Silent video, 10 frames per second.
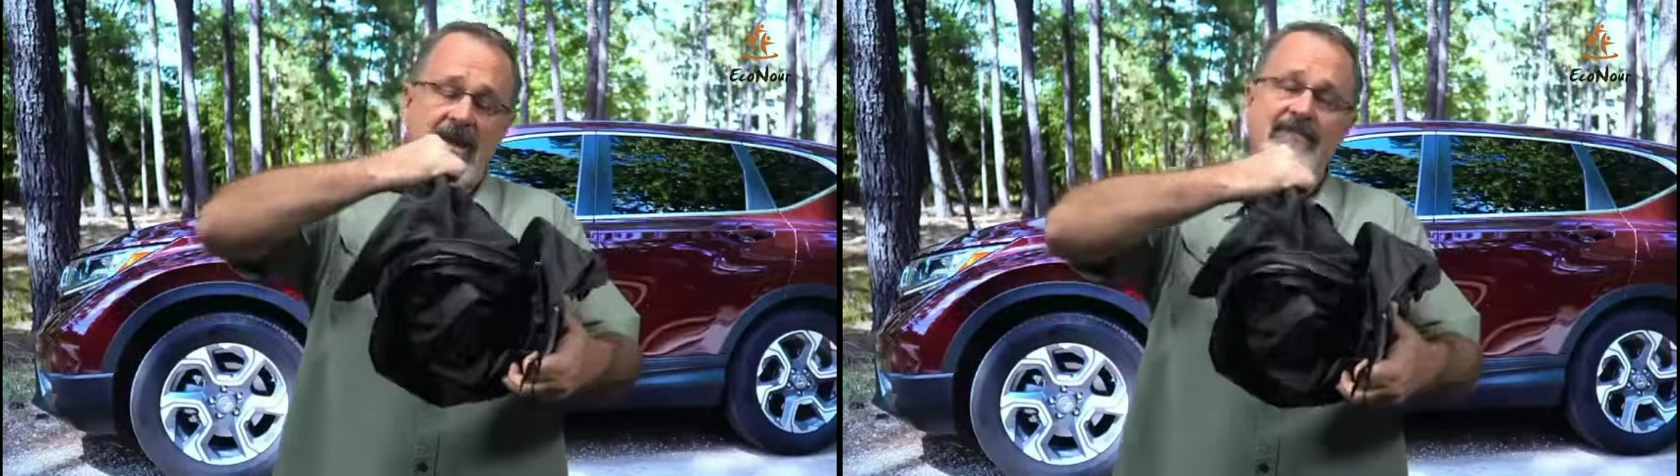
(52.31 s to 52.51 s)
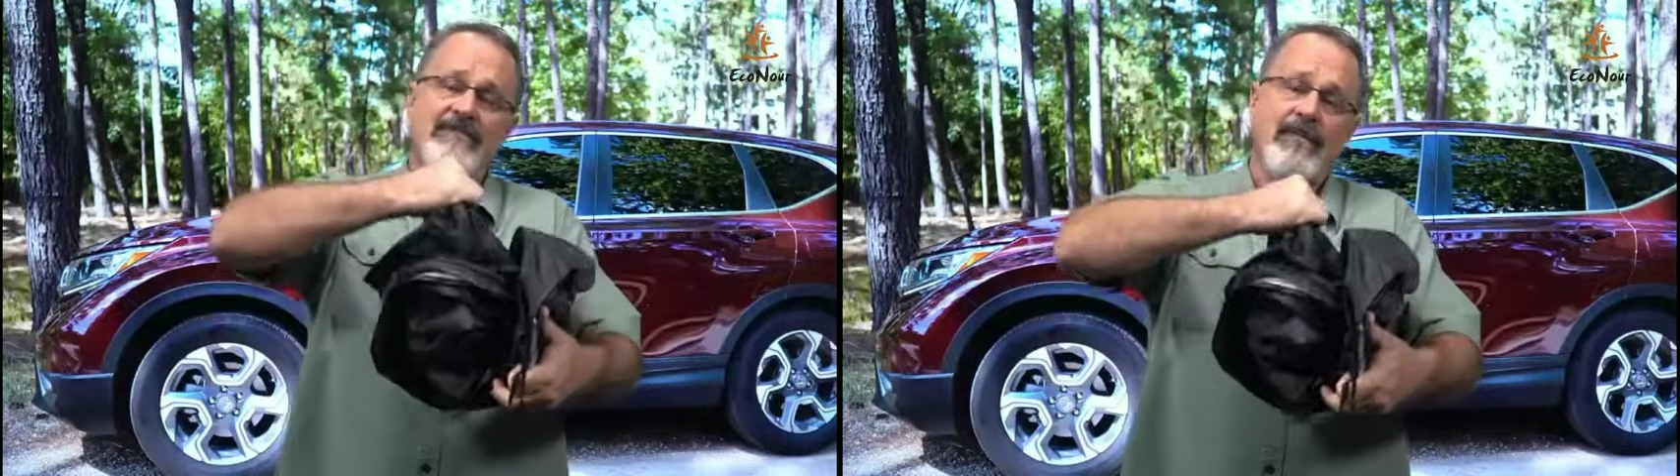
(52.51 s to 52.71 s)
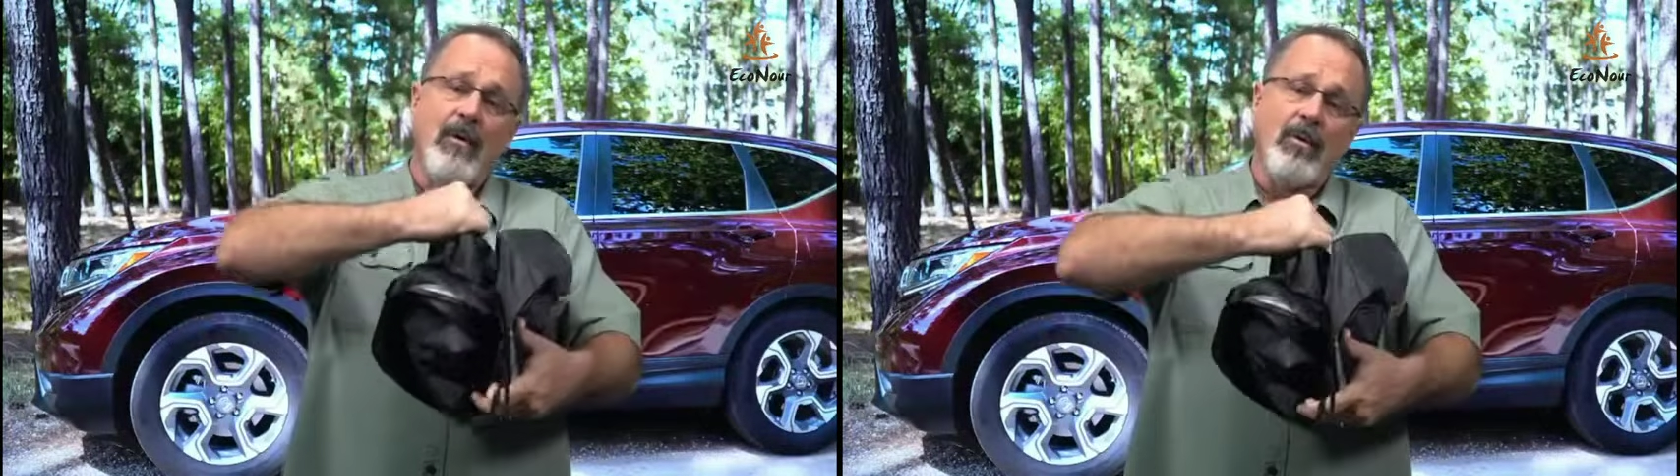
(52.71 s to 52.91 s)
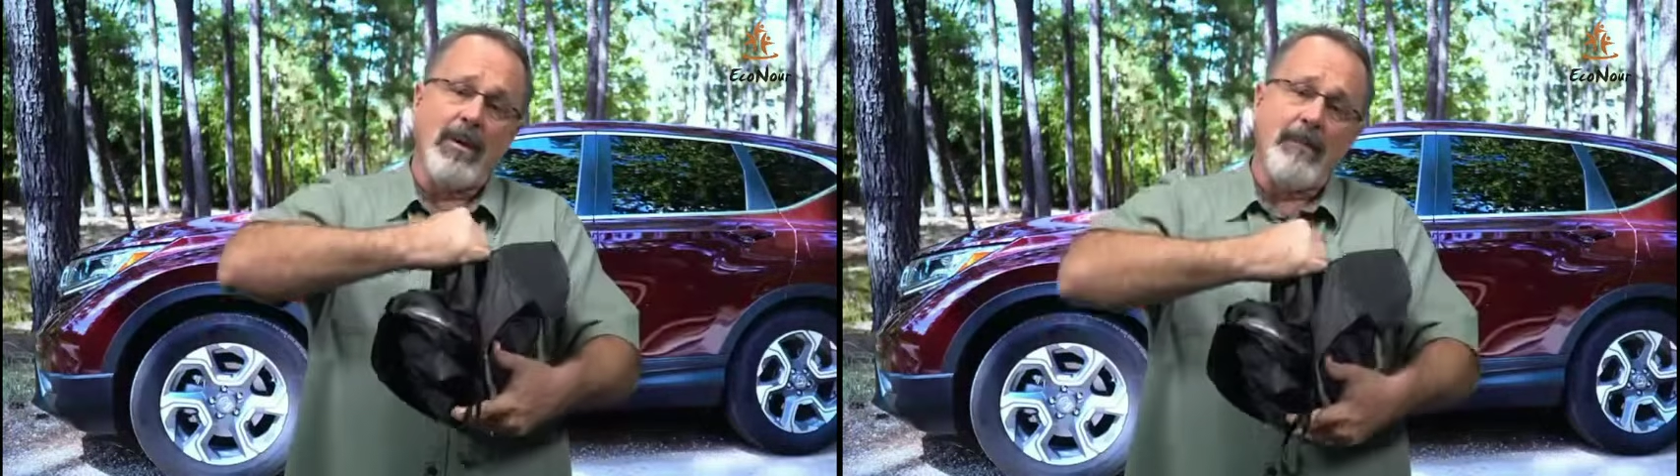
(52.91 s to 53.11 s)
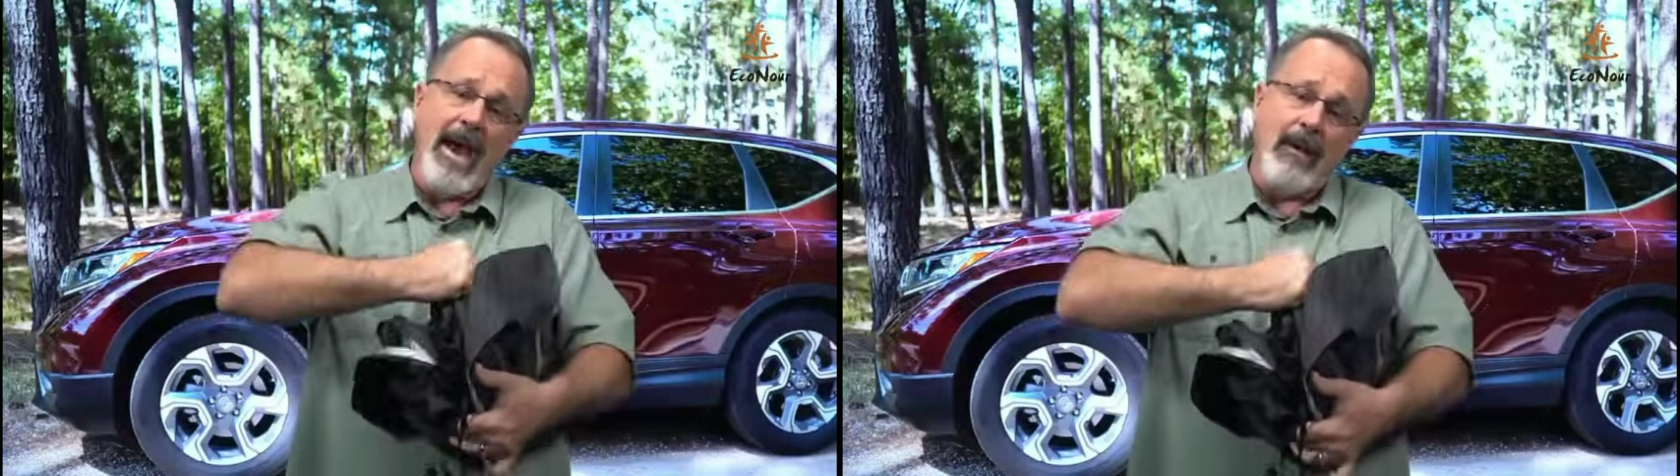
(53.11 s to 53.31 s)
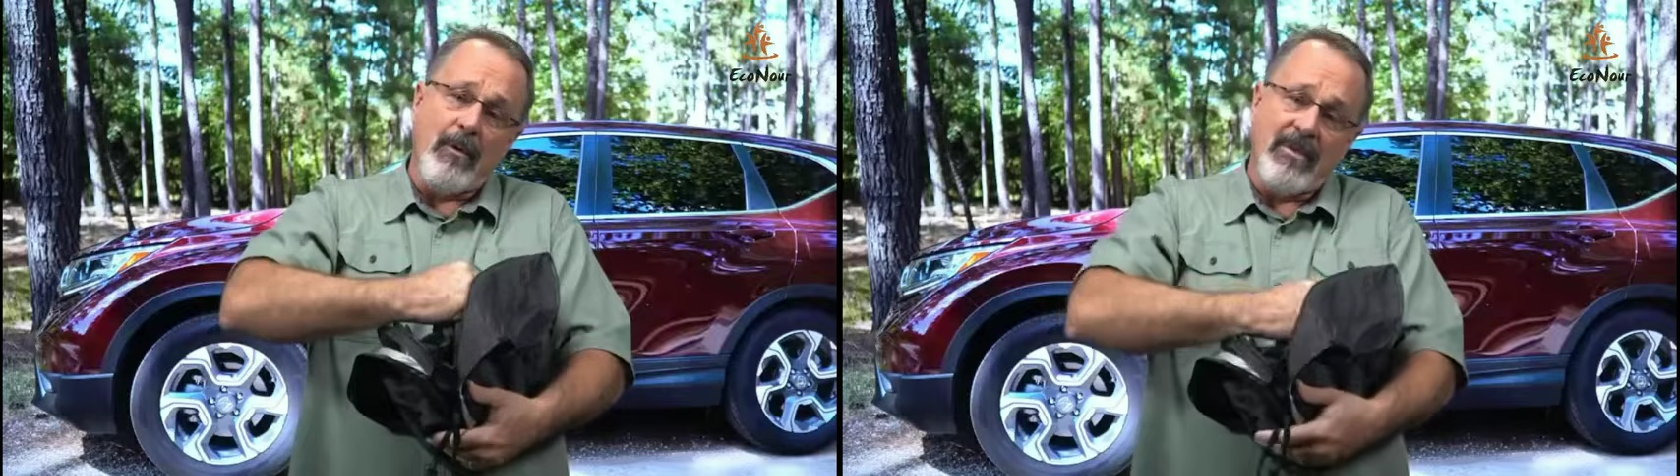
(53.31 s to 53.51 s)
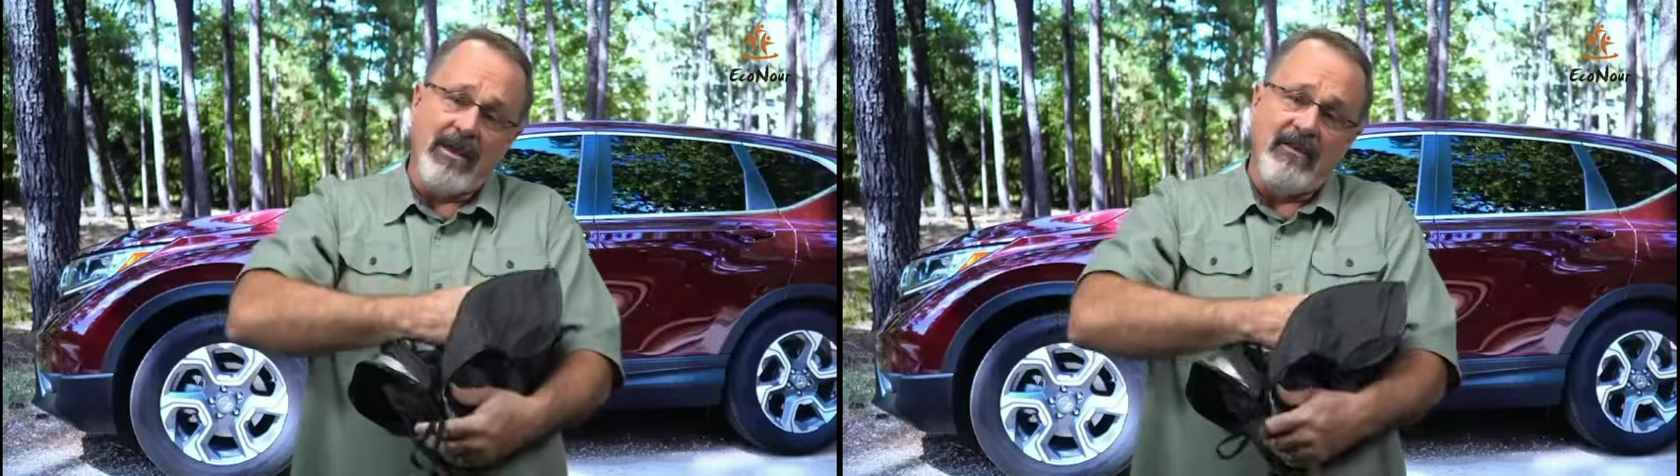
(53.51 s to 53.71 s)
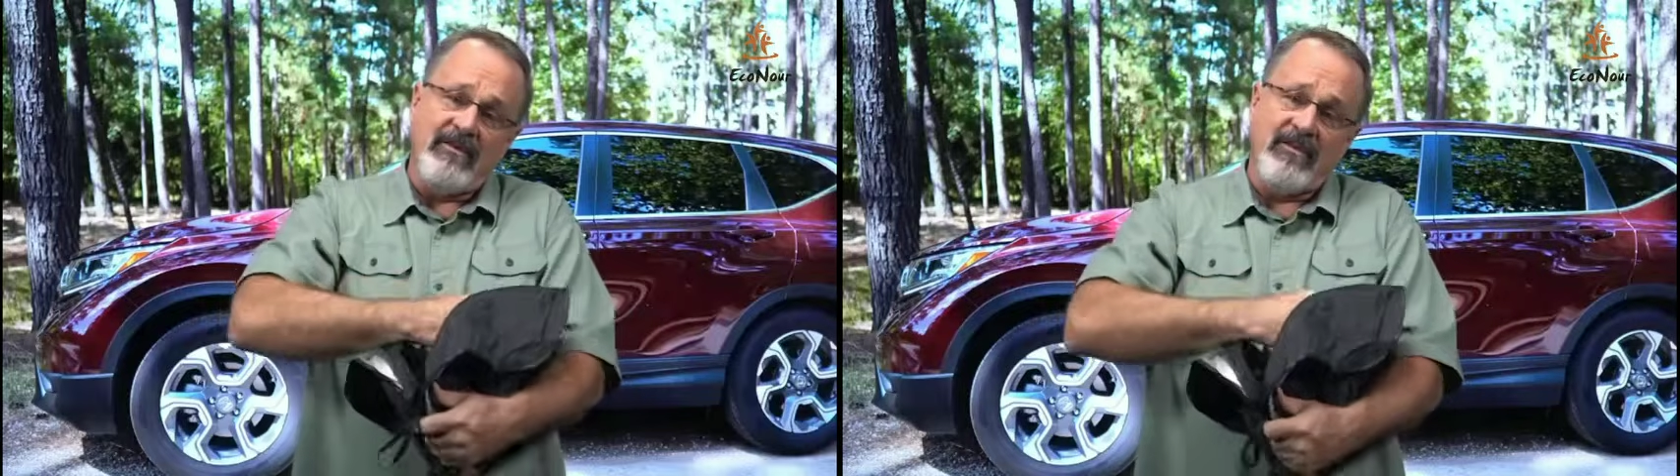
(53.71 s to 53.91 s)
and fold it back
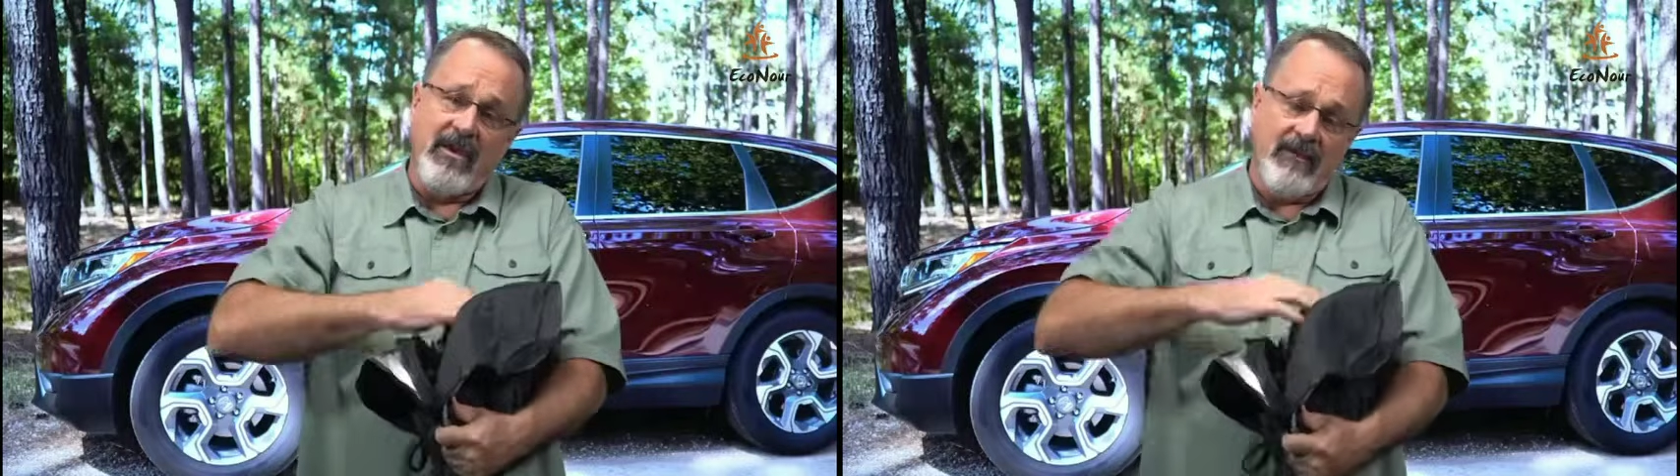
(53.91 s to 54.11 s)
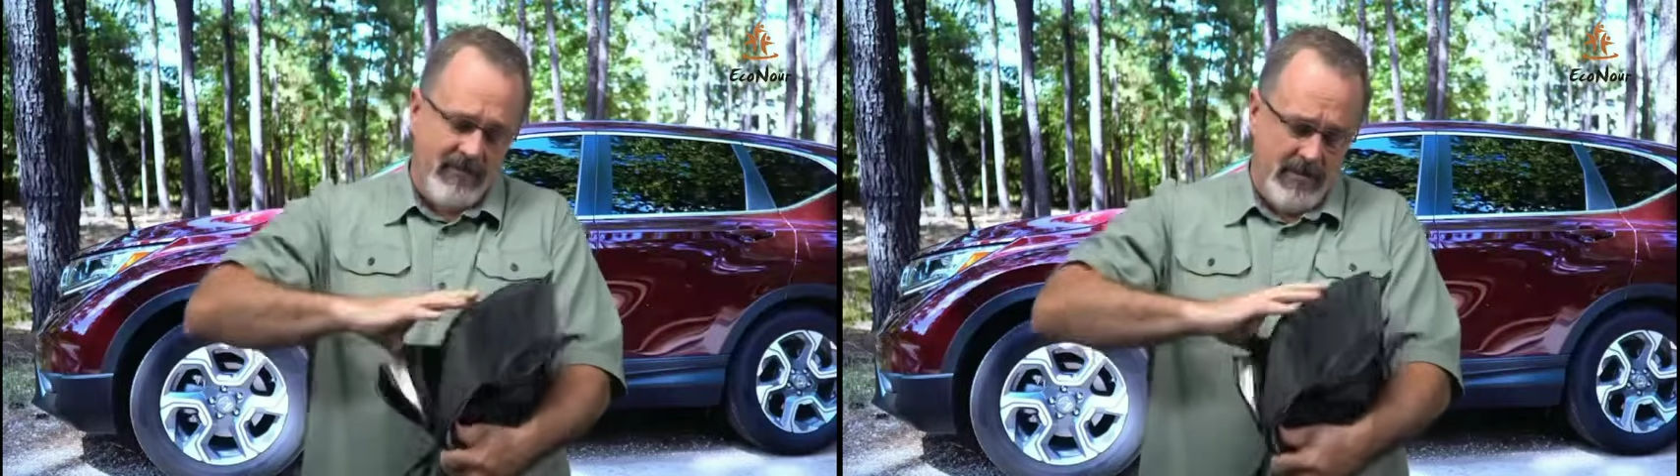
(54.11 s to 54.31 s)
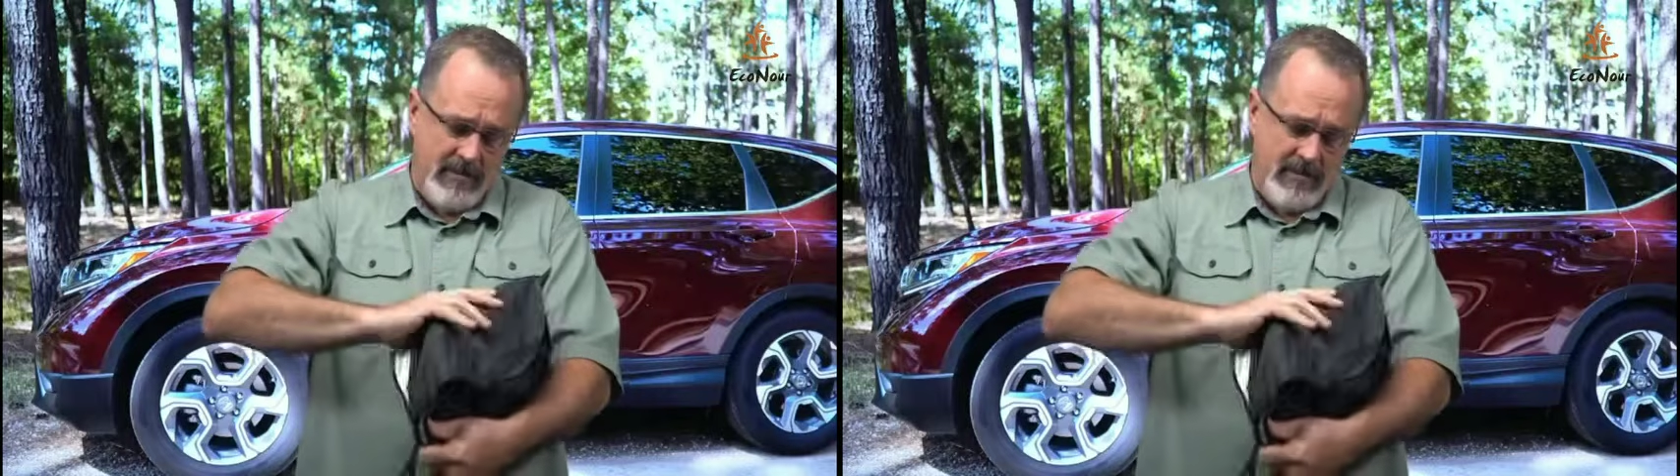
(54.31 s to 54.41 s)
within itself.